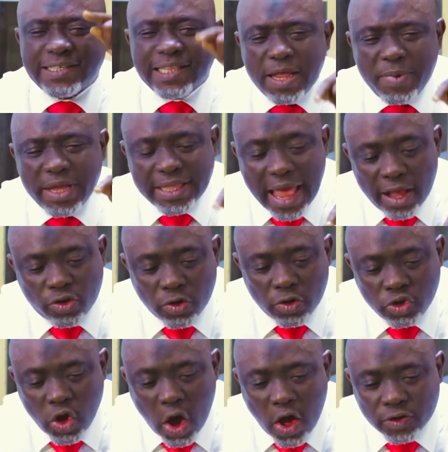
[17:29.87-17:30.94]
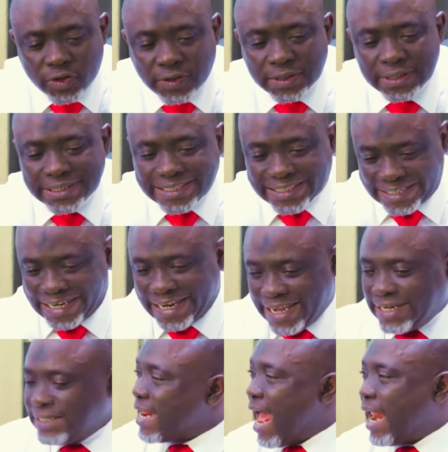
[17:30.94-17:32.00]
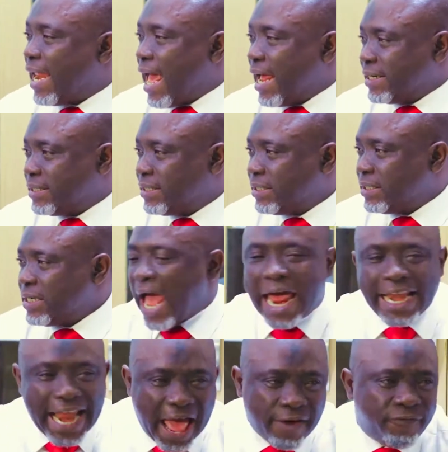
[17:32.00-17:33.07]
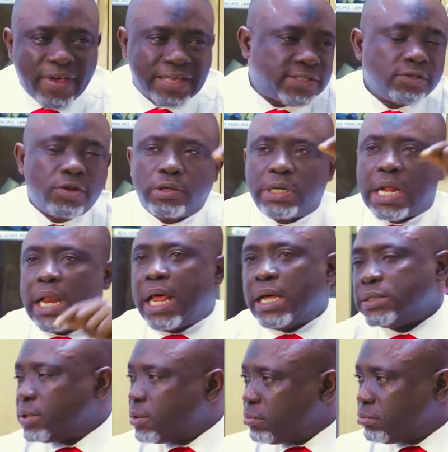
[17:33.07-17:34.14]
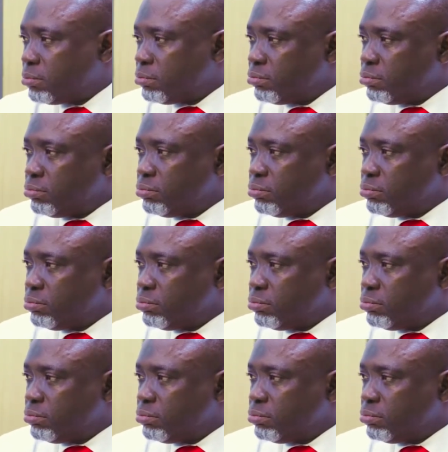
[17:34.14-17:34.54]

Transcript: He is limited to just tilling that land and harvesting on that land.